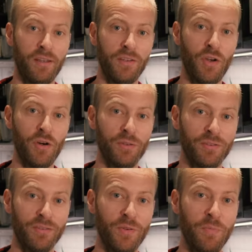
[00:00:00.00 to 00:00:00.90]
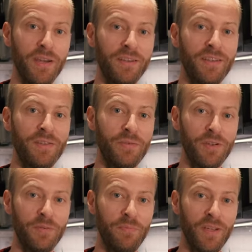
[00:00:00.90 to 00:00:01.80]
So, to make this
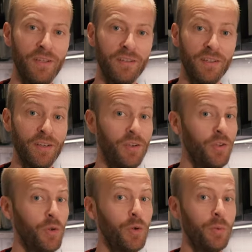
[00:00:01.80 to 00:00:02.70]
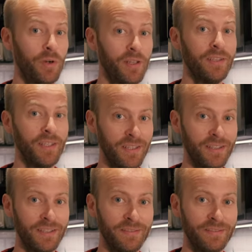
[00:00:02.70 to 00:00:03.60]
recipe, you will need